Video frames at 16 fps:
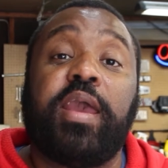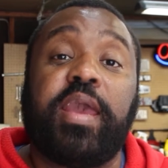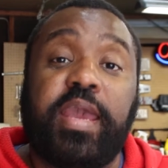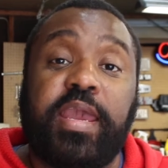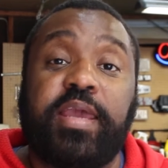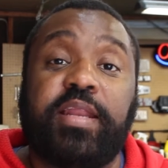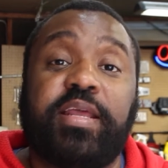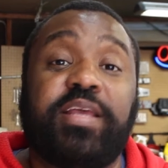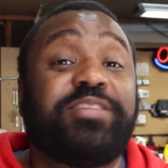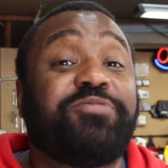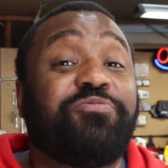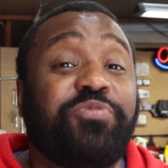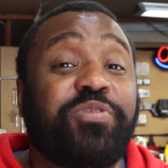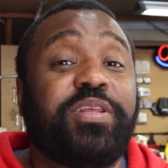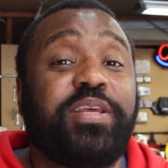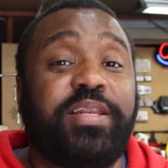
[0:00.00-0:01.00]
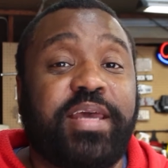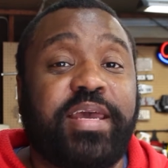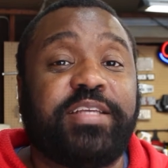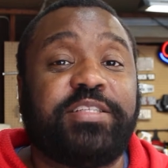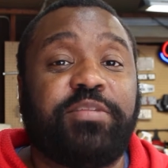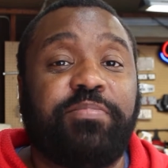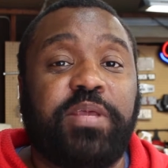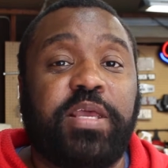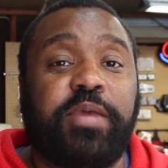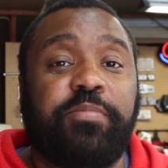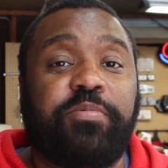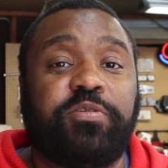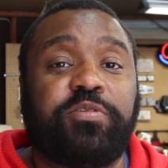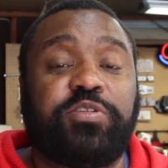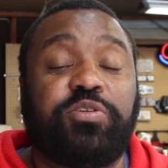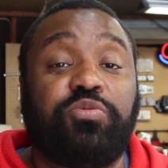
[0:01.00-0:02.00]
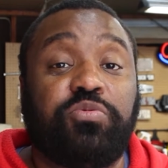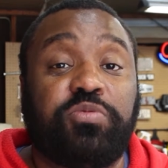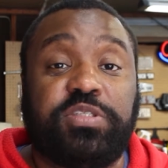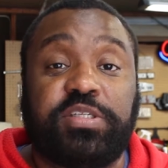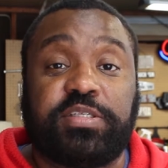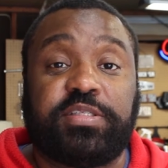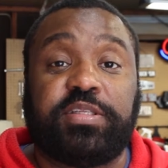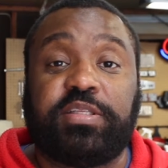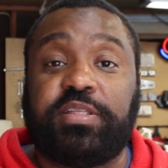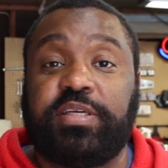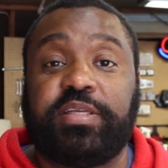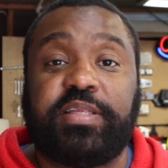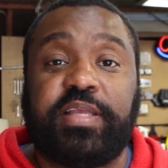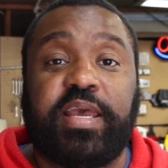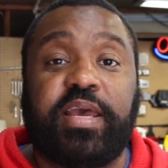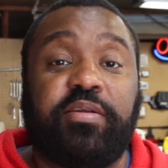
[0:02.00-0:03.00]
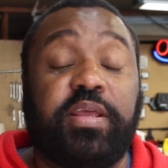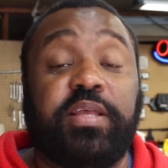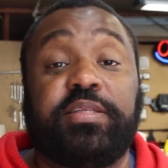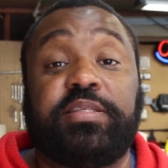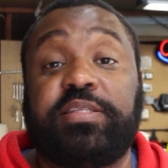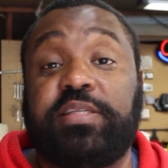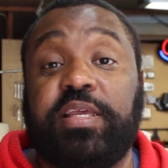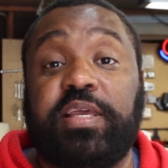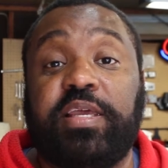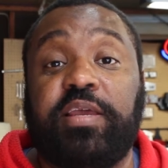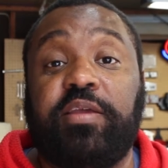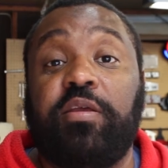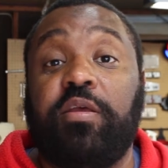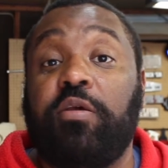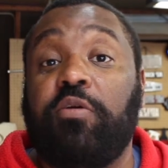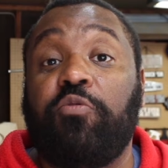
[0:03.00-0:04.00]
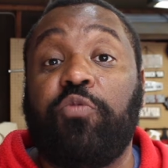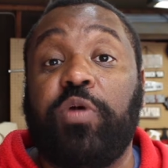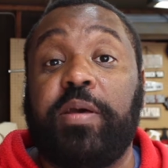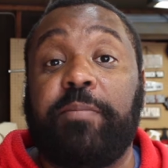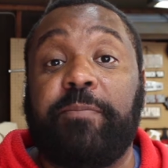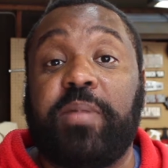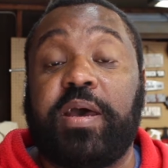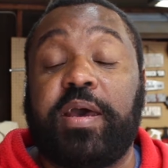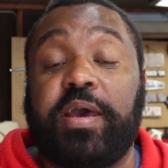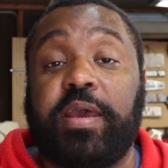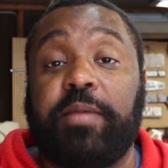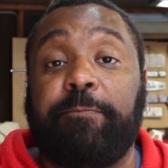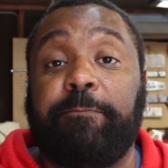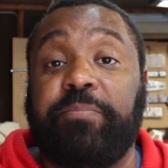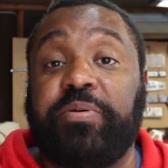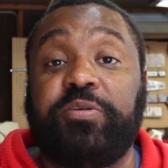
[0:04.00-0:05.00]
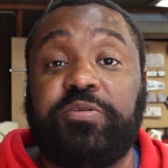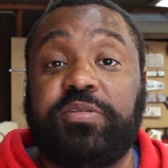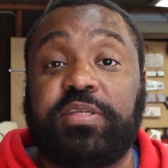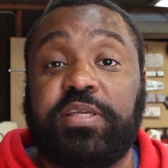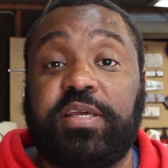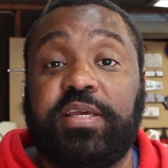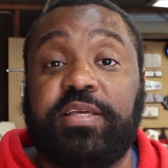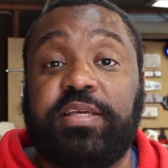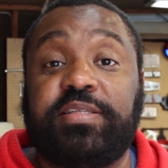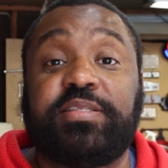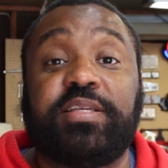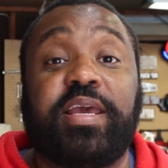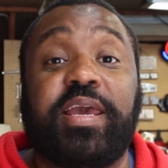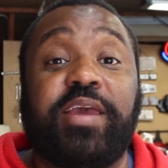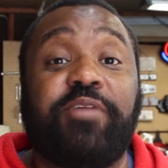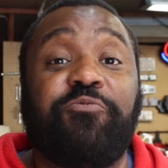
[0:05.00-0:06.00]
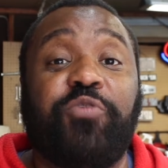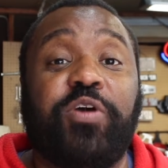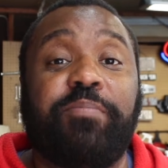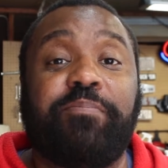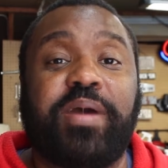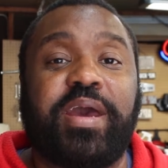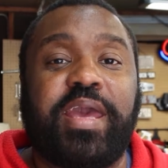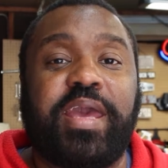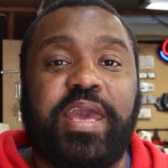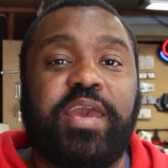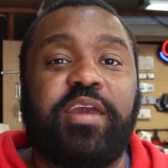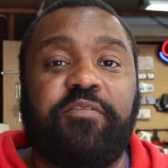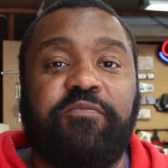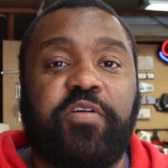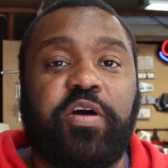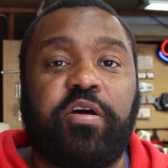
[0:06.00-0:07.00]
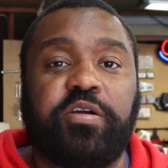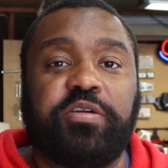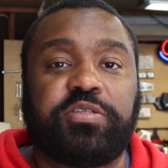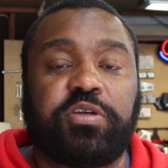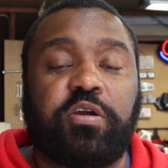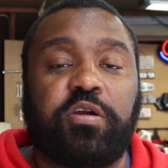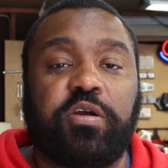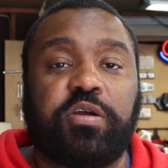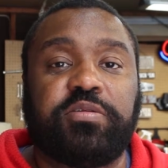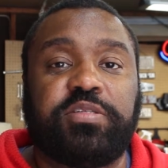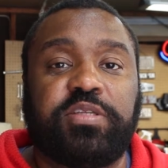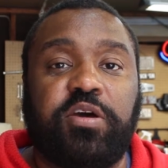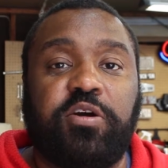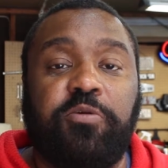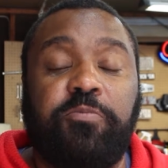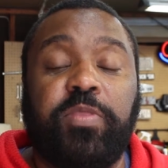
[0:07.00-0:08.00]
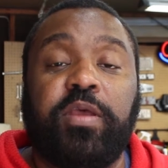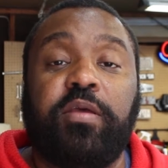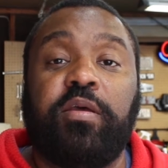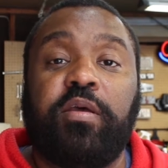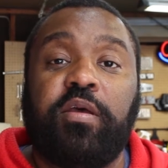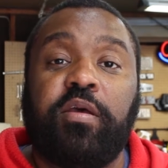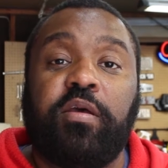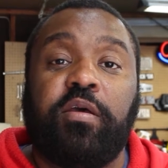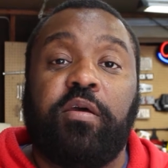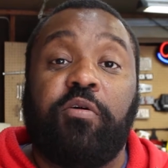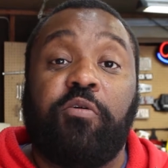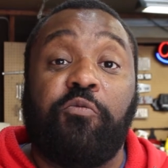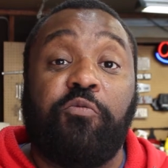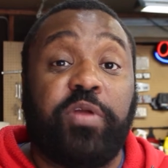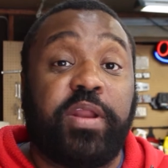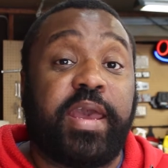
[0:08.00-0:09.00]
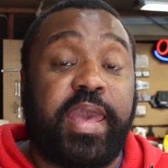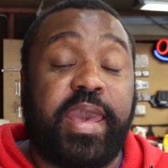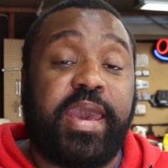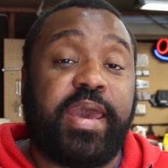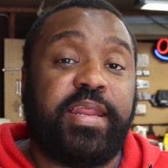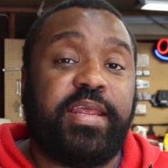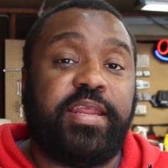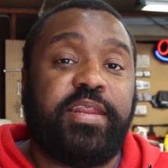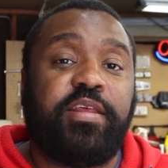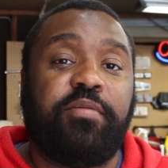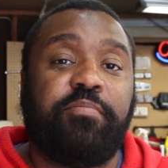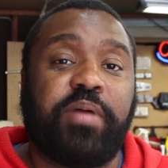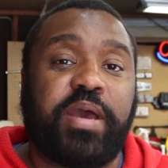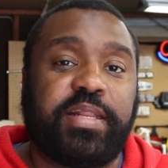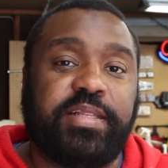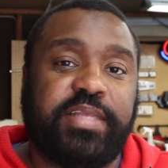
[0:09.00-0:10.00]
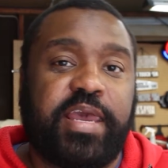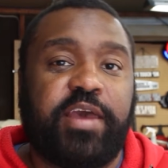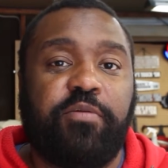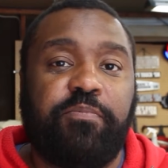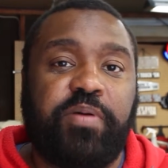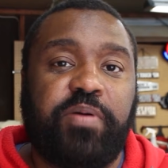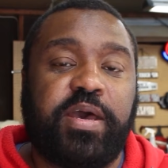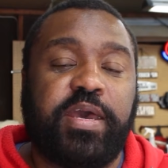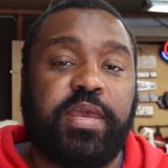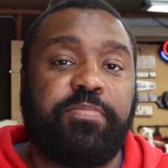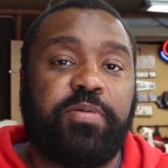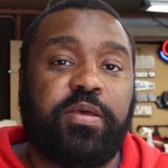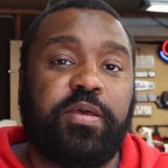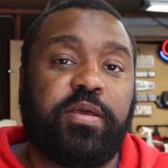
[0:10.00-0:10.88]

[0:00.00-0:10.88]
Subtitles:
And it's really nice to be able to just look down and see what my boost is and what my AFRs are. So when I added my downpipe